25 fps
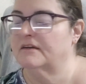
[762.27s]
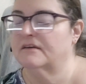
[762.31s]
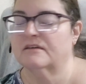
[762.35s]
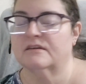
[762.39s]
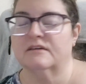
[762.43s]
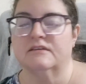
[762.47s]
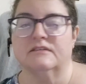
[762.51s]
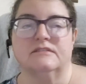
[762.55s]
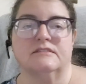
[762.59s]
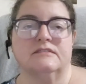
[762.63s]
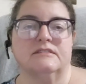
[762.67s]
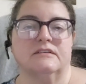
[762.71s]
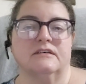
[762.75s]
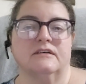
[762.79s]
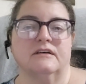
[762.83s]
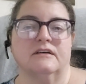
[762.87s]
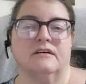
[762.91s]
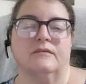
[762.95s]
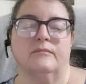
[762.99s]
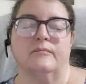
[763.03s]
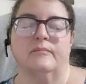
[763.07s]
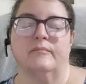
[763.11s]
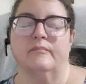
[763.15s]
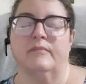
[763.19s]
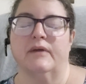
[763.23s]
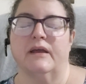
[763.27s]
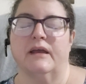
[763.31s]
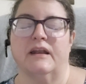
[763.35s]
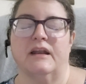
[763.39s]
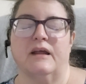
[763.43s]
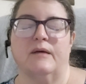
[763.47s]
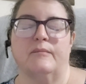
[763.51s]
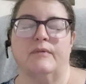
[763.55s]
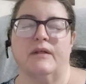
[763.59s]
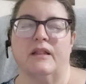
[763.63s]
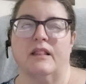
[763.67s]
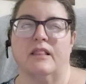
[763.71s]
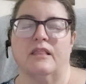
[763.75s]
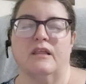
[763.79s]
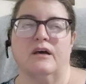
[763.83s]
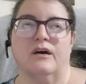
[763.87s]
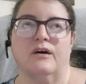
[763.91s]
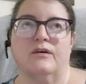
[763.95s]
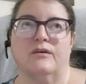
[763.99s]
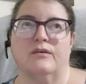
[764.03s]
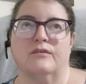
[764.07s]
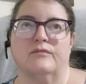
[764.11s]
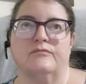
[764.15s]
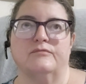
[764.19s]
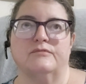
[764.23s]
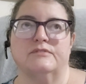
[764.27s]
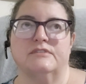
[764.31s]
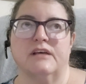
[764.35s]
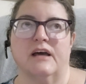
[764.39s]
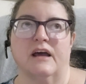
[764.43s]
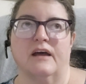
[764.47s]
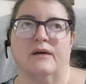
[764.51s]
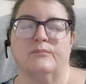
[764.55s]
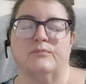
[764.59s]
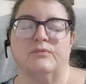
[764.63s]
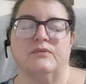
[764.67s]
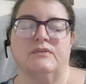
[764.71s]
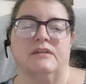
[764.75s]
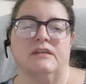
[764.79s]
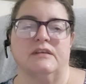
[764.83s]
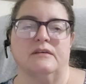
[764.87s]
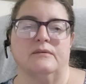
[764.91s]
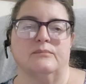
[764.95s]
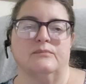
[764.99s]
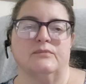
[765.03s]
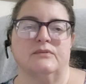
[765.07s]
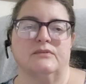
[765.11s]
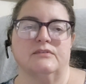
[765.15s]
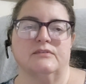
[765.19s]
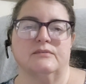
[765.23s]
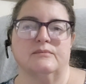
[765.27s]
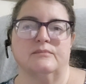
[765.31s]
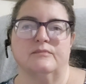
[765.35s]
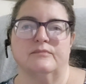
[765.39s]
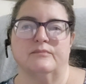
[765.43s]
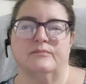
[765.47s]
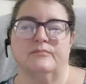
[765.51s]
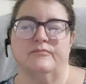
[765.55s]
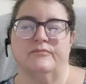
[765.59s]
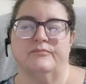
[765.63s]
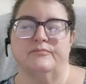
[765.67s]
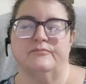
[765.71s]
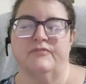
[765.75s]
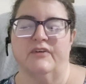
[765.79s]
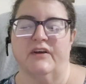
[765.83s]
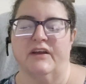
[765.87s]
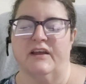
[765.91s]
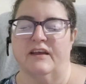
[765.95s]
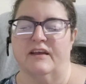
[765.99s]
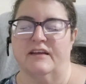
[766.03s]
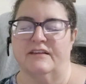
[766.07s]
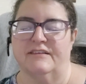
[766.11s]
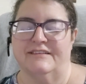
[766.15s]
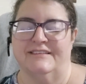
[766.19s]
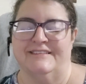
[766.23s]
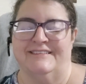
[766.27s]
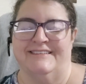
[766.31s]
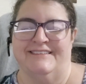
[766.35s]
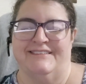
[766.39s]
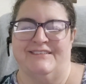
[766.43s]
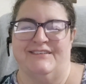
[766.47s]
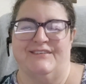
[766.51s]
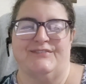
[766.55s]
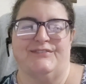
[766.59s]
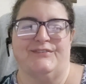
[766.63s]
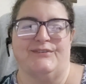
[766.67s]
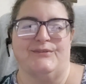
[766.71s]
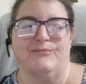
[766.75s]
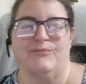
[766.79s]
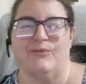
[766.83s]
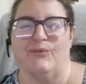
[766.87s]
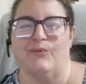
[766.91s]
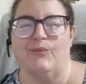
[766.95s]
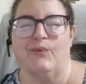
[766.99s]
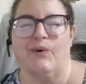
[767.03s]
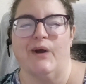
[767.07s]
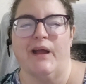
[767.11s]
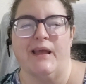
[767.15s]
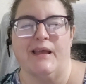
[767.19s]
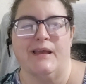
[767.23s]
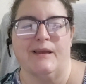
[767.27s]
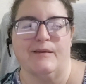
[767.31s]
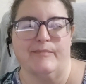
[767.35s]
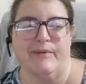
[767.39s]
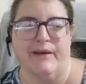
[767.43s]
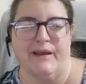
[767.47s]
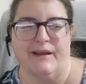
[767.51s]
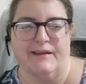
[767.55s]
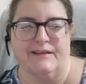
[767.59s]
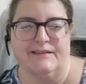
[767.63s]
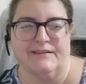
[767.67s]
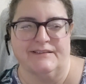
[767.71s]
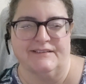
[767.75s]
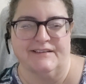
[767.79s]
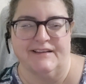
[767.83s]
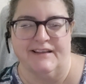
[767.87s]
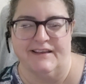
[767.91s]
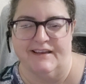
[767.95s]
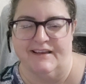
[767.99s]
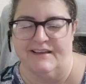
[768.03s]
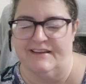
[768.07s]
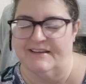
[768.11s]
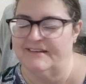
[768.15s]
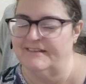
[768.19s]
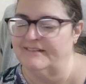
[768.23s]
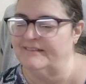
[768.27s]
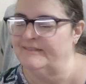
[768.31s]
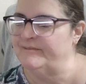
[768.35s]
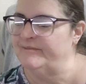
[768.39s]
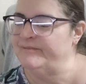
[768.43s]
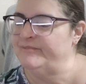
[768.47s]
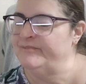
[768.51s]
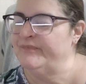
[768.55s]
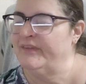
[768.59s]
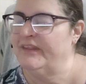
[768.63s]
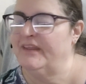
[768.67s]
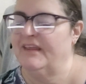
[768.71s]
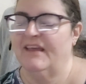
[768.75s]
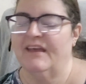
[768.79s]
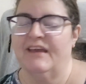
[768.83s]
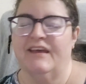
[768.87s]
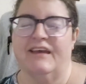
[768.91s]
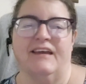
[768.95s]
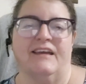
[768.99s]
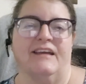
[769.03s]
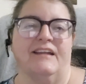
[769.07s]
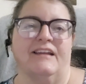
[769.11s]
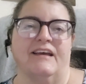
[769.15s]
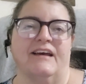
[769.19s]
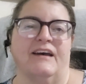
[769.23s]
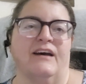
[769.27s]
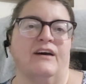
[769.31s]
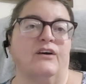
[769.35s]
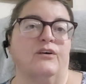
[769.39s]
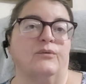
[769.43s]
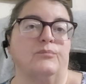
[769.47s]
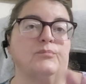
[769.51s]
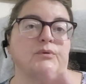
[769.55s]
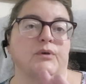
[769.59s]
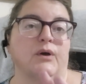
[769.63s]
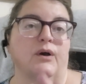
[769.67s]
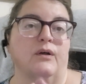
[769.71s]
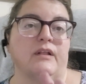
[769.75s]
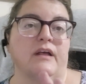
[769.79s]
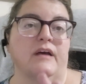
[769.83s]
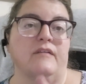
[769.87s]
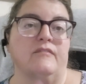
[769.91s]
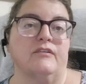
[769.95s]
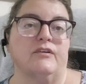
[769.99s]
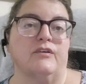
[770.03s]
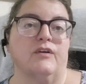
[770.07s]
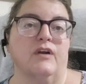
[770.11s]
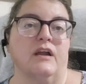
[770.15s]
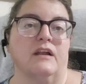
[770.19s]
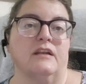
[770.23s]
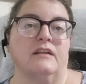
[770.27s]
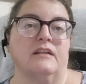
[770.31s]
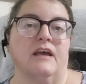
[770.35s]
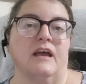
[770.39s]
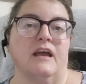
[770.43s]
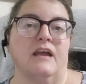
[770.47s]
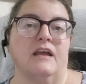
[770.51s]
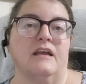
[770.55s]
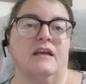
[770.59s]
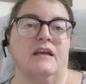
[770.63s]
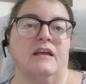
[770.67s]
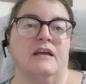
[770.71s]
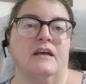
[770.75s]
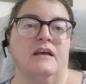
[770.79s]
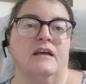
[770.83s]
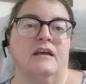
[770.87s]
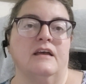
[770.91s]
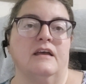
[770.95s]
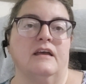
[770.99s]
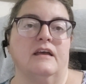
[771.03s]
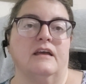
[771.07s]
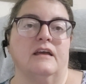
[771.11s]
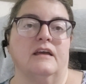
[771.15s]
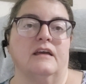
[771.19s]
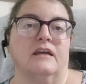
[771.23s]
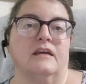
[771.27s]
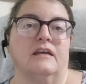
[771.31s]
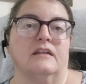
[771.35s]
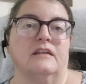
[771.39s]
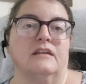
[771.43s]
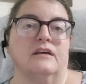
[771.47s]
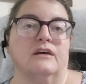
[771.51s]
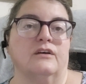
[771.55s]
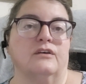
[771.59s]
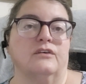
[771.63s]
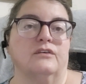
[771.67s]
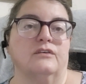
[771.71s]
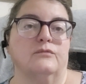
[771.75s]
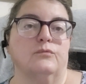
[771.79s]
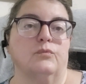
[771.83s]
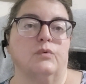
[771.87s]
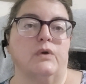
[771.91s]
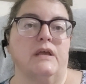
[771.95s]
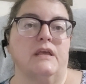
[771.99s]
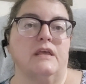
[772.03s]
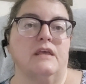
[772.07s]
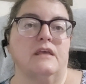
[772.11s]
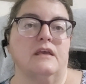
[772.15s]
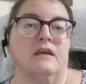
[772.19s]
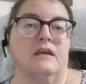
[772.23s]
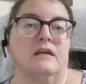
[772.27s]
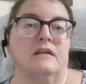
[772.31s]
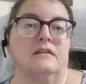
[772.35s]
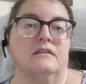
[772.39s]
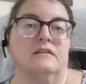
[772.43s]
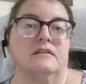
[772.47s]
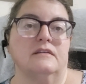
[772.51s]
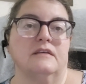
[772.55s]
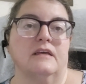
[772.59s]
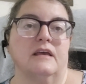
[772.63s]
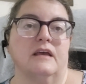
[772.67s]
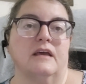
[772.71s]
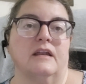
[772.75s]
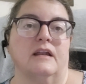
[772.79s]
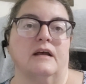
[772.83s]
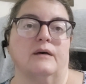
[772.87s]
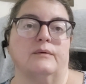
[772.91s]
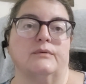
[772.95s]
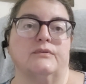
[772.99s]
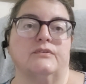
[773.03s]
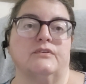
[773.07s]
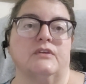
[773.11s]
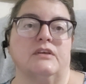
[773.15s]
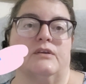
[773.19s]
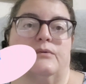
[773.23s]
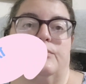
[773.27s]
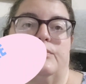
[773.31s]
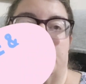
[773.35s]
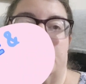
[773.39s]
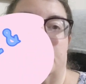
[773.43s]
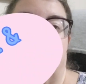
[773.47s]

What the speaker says: Because, man, I'm a long time Sims fan from way back in the day. And I hope y'all have a great day and a good weekend. And I will see you in